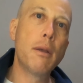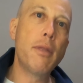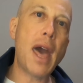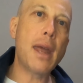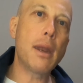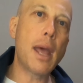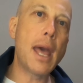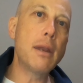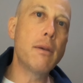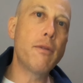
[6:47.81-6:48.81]
that
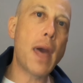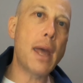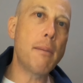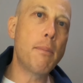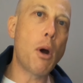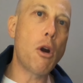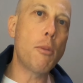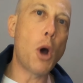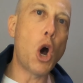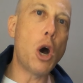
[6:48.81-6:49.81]
end of that
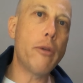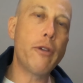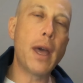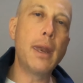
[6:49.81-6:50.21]
barb off